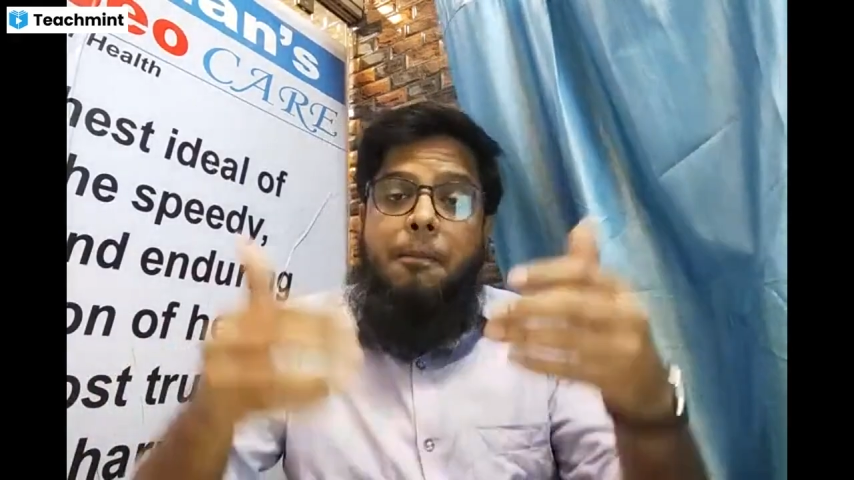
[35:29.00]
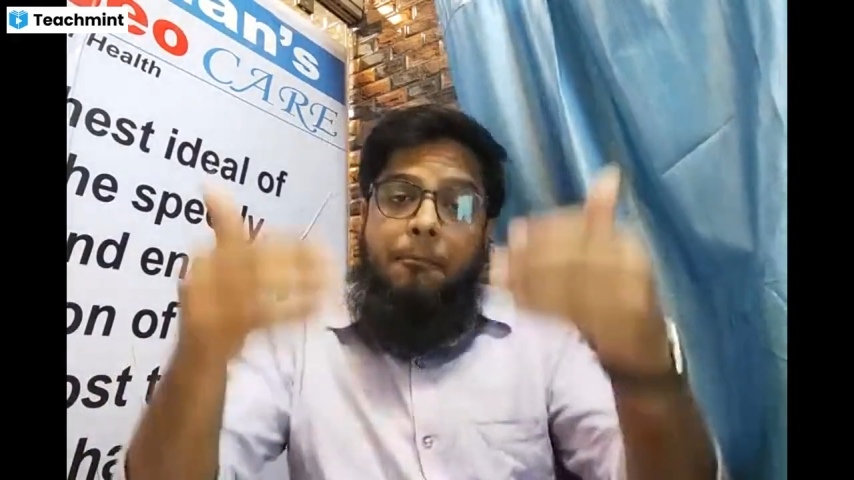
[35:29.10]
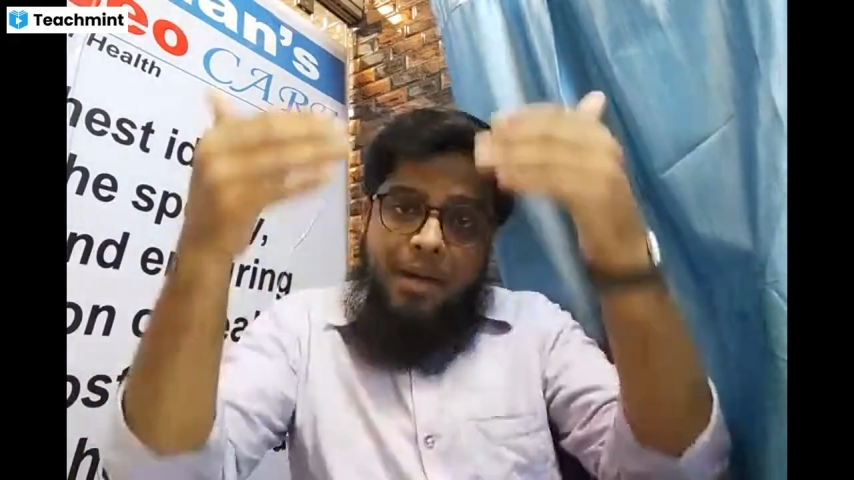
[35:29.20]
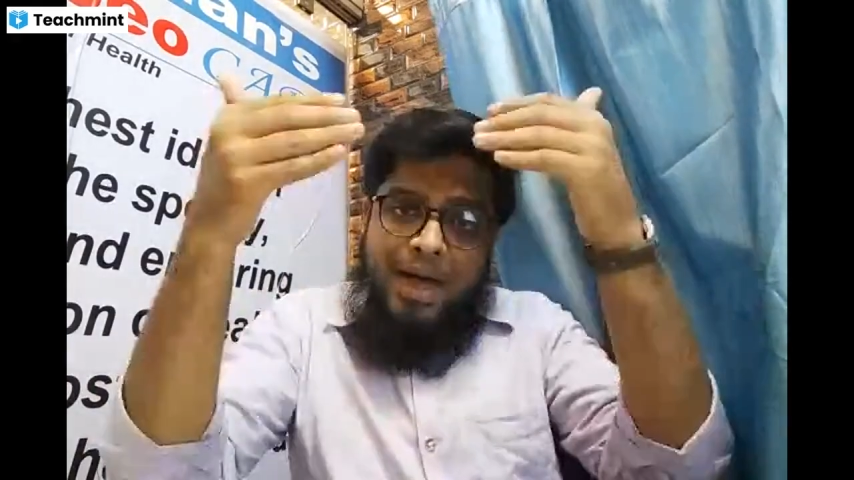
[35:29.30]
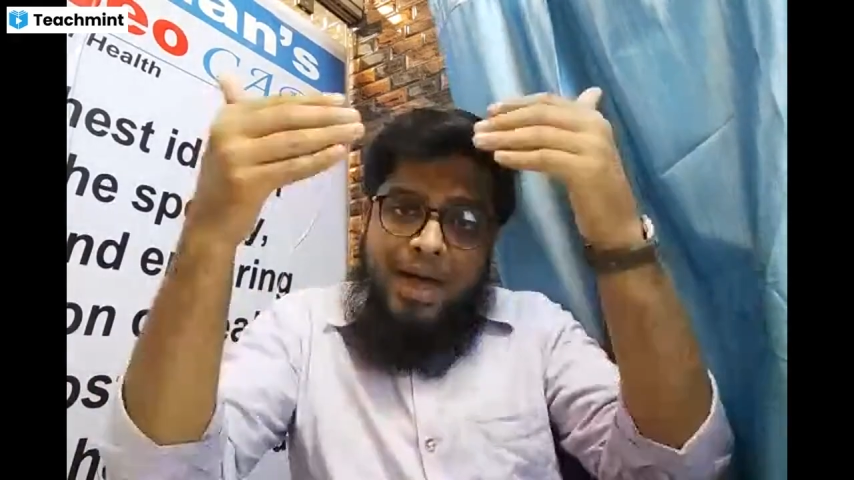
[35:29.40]

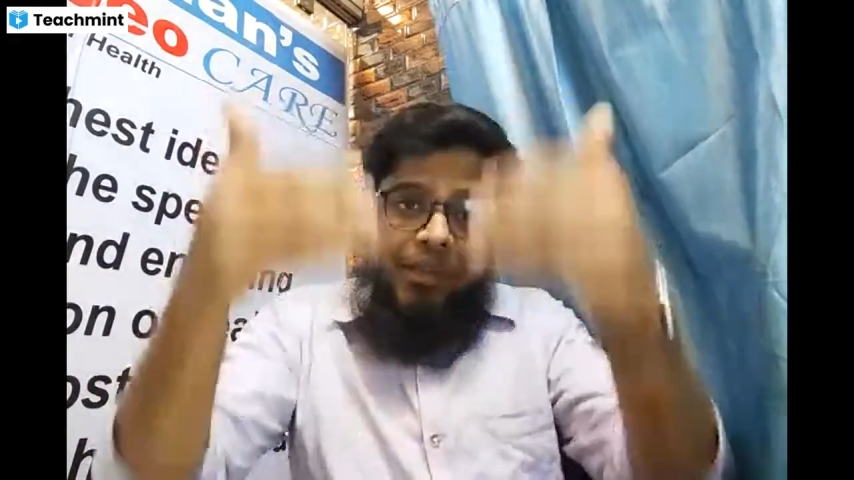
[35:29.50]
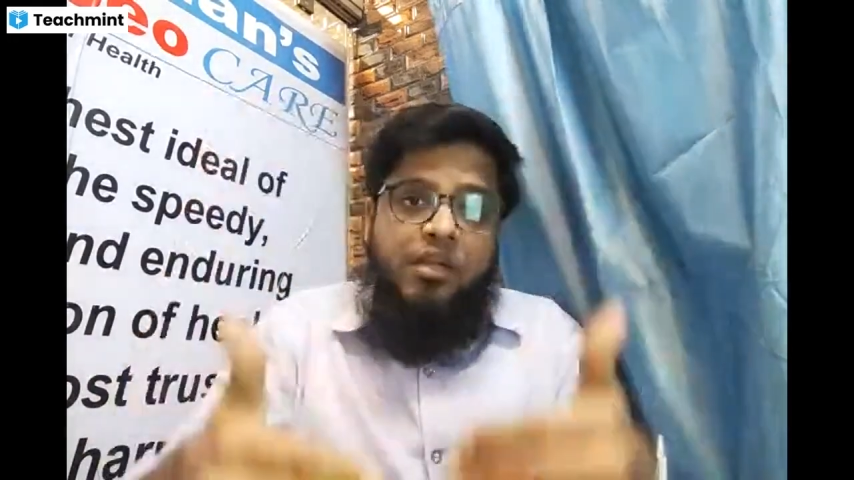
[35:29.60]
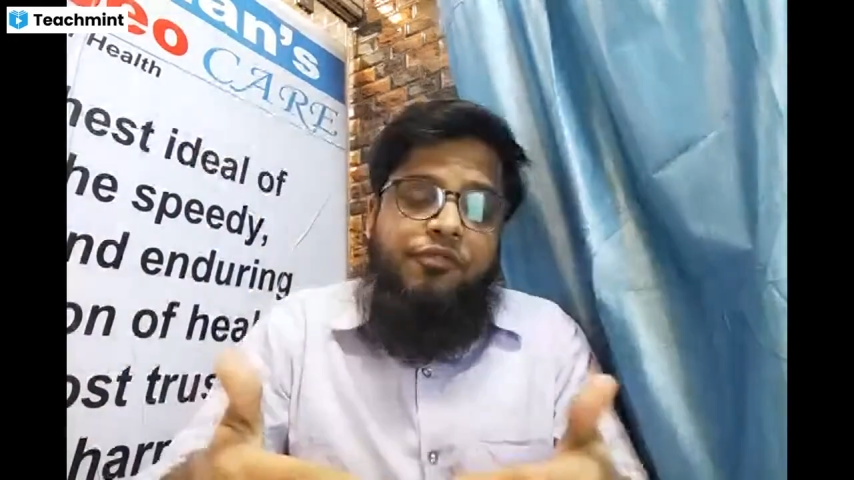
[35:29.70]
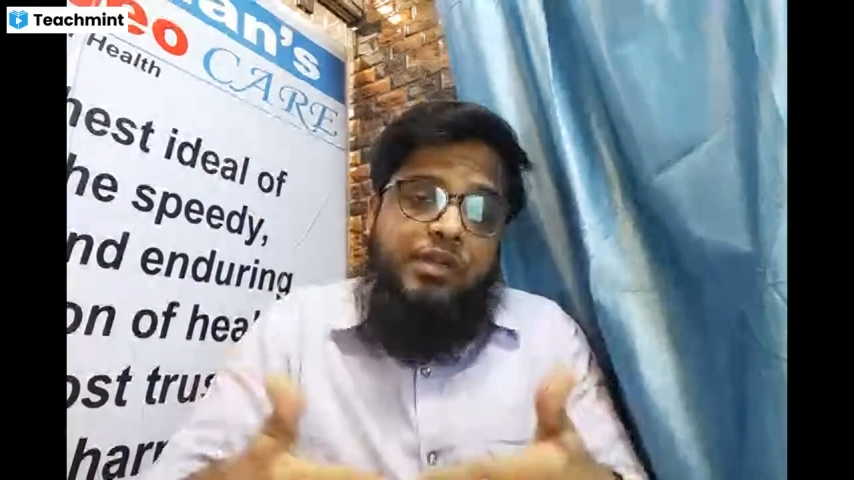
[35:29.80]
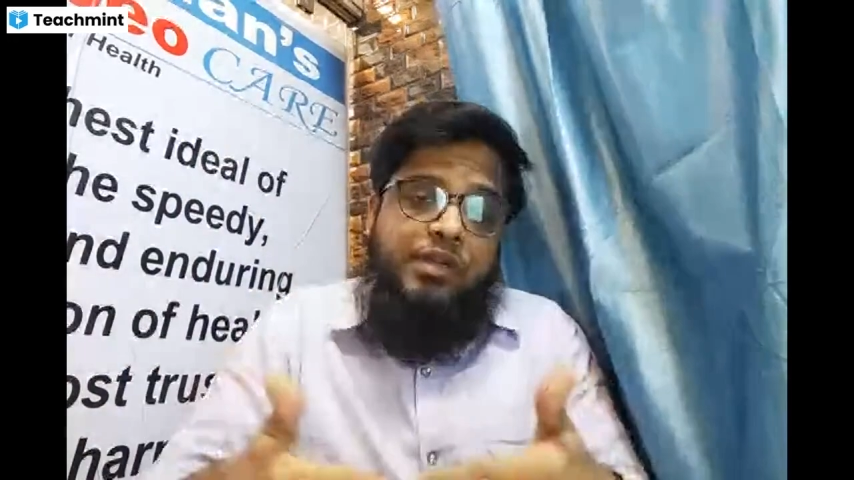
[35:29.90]
mask
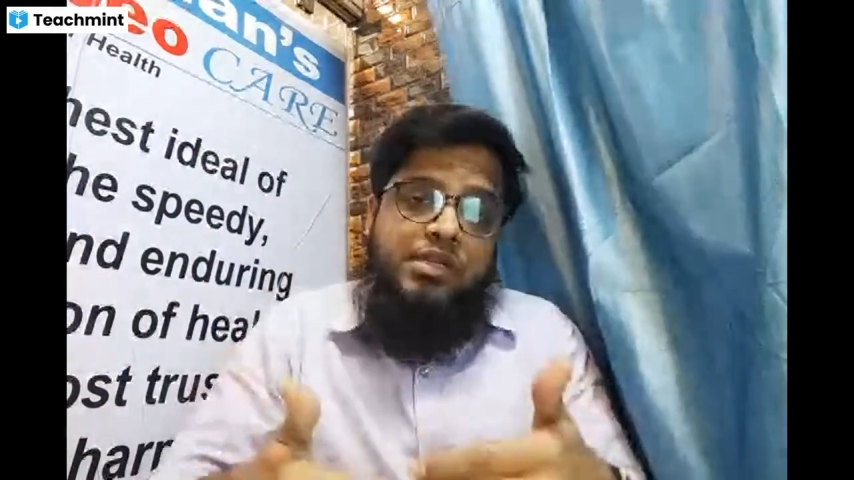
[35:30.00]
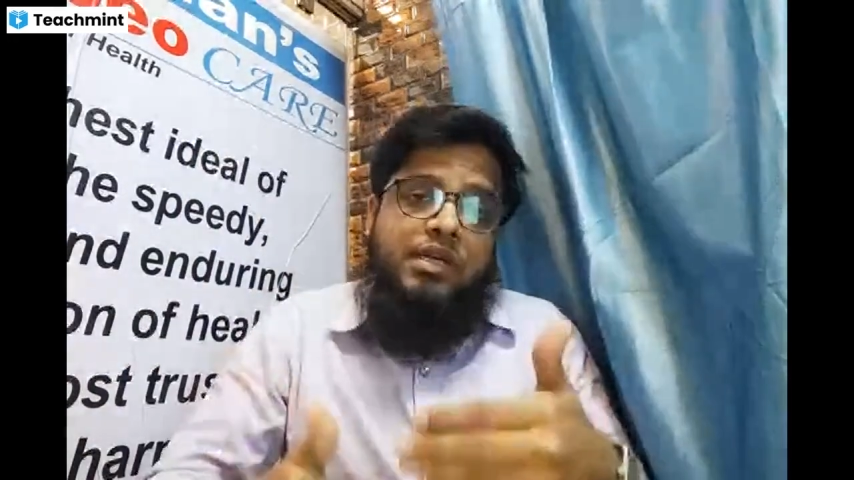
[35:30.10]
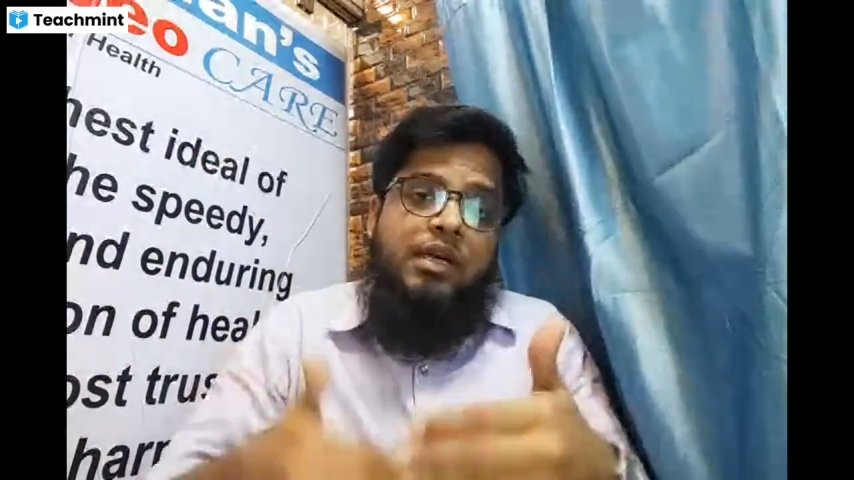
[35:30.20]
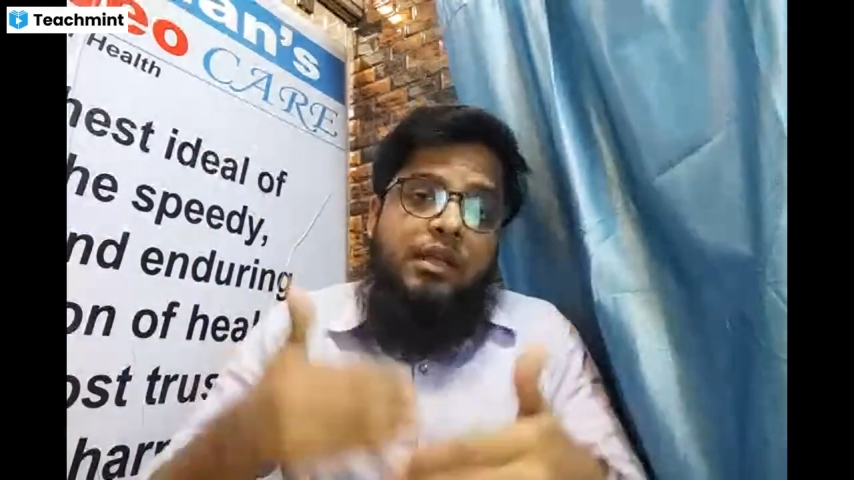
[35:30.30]
first,